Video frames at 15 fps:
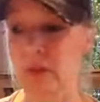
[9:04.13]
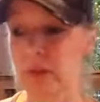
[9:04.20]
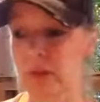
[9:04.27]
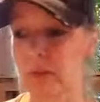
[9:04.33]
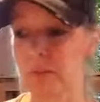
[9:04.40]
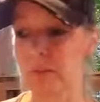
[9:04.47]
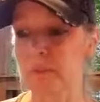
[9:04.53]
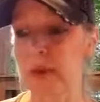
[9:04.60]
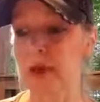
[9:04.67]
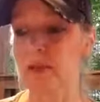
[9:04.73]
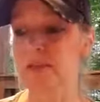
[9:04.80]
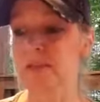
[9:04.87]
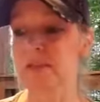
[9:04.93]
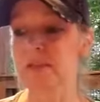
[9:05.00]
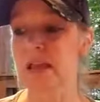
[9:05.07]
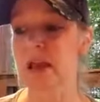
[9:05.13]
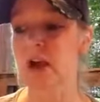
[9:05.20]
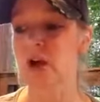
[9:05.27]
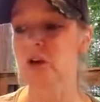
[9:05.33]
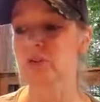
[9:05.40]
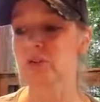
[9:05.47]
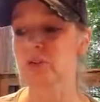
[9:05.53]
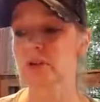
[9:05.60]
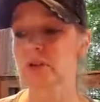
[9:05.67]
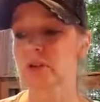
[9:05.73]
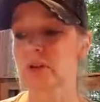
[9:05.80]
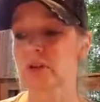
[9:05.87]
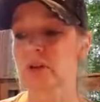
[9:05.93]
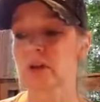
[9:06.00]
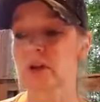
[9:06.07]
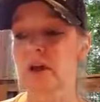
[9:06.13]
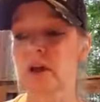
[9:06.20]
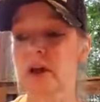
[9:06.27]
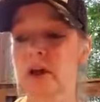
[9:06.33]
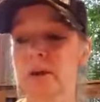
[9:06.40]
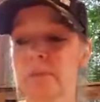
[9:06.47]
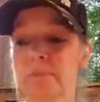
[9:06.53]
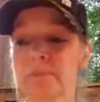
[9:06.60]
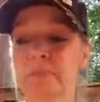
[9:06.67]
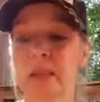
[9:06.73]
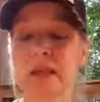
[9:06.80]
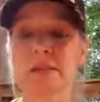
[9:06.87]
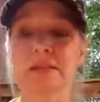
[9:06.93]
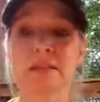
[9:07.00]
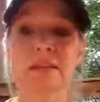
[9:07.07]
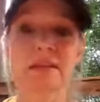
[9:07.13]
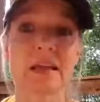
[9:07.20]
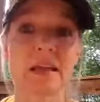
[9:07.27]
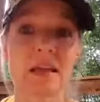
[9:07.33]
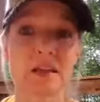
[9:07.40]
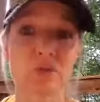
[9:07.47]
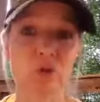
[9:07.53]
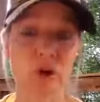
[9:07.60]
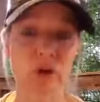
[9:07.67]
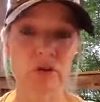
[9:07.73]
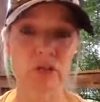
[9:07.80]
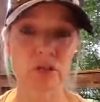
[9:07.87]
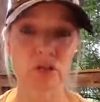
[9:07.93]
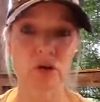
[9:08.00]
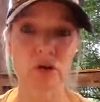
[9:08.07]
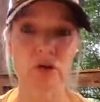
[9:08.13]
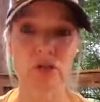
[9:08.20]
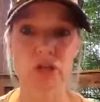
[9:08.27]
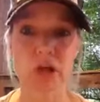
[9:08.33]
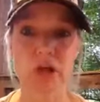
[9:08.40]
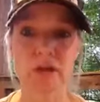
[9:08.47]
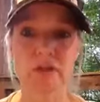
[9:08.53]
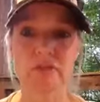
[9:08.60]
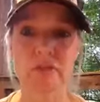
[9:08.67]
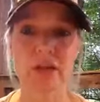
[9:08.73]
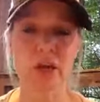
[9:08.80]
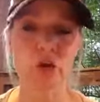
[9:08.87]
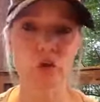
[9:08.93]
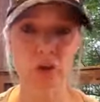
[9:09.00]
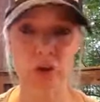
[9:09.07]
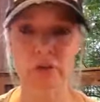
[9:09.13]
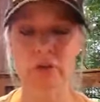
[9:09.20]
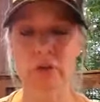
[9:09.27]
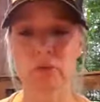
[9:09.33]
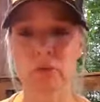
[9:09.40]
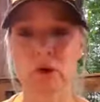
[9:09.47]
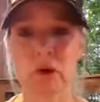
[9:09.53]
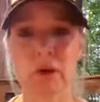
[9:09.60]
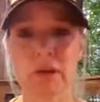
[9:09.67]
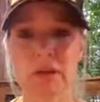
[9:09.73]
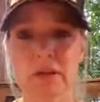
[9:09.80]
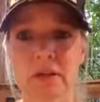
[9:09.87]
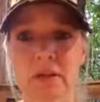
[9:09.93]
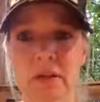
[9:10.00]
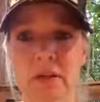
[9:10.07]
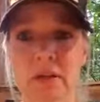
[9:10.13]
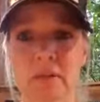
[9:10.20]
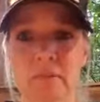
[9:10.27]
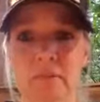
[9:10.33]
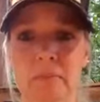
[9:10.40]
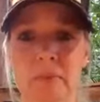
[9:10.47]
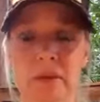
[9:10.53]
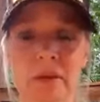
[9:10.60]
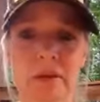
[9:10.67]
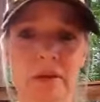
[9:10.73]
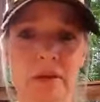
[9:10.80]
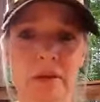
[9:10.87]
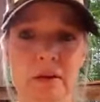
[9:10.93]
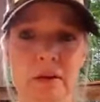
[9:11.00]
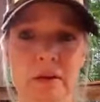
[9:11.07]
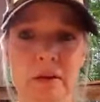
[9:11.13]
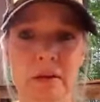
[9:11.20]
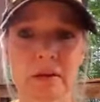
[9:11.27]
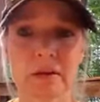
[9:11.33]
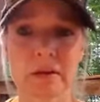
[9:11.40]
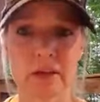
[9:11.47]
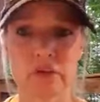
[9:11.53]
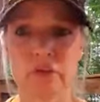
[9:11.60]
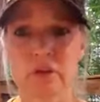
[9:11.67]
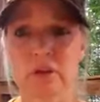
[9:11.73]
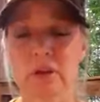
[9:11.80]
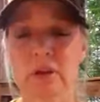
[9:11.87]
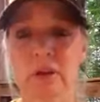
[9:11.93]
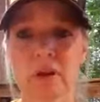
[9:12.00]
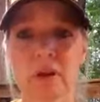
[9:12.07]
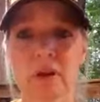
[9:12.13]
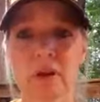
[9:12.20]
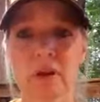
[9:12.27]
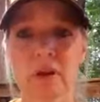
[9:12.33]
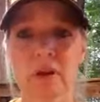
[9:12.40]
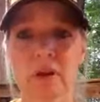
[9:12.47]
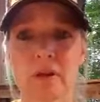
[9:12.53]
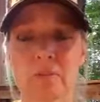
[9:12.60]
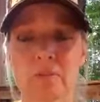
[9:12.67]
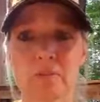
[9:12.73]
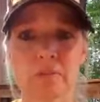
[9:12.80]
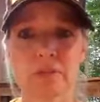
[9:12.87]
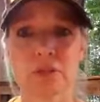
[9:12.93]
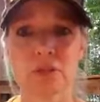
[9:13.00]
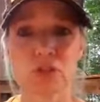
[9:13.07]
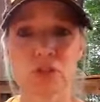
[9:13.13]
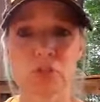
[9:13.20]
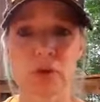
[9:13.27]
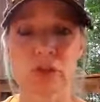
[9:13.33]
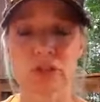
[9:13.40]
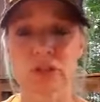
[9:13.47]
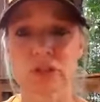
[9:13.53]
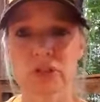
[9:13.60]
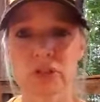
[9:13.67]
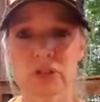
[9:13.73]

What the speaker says: It balances out as a negative grounding charge, kind of like a grounding rod in electric situations.